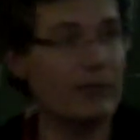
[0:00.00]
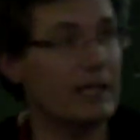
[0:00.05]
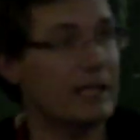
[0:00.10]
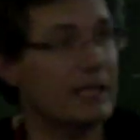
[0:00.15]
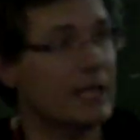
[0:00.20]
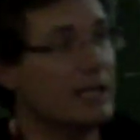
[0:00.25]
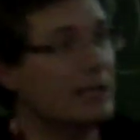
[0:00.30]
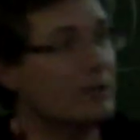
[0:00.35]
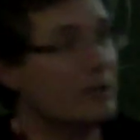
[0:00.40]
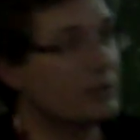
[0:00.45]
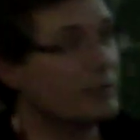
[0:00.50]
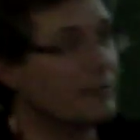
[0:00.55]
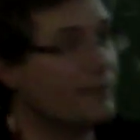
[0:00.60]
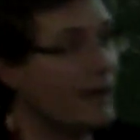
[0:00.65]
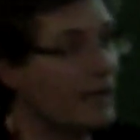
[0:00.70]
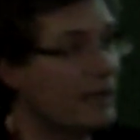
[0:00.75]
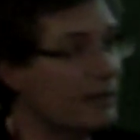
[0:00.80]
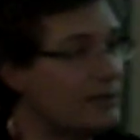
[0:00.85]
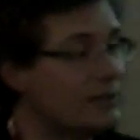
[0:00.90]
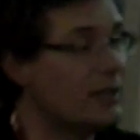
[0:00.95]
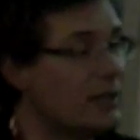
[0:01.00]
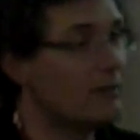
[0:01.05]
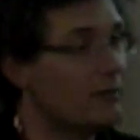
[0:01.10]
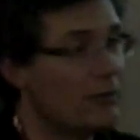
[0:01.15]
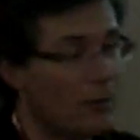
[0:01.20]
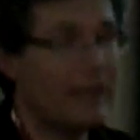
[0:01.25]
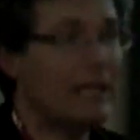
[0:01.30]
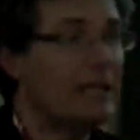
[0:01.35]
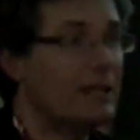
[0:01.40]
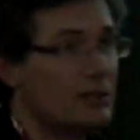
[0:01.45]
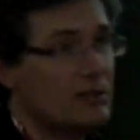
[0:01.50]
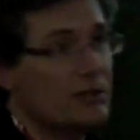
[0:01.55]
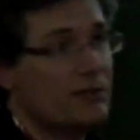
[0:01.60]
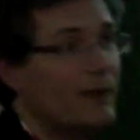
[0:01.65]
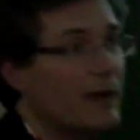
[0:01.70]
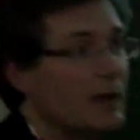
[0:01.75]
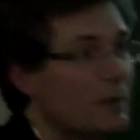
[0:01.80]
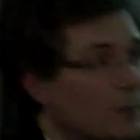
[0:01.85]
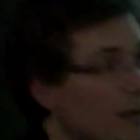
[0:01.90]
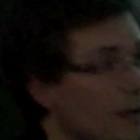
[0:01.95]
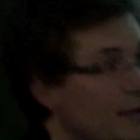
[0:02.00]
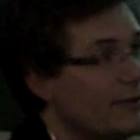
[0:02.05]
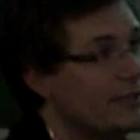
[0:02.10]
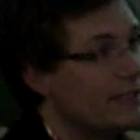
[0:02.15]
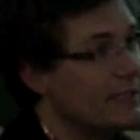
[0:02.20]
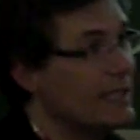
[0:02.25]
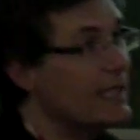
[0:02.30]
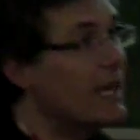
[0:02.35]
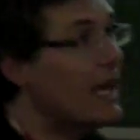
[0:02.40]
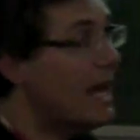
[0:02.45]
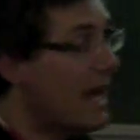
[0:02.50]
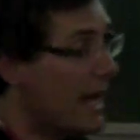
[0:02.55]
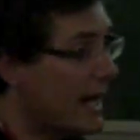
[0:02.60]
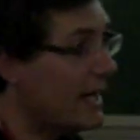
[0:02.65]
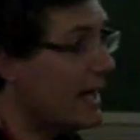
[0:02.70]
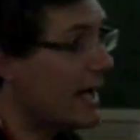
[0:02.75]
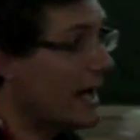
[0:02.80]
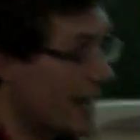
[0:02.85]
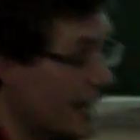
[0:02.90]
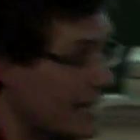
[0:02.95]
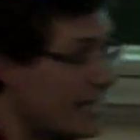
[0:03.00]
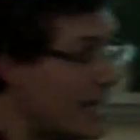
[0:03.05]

and are really keen not to fail this time, repeating because you failed previously, and,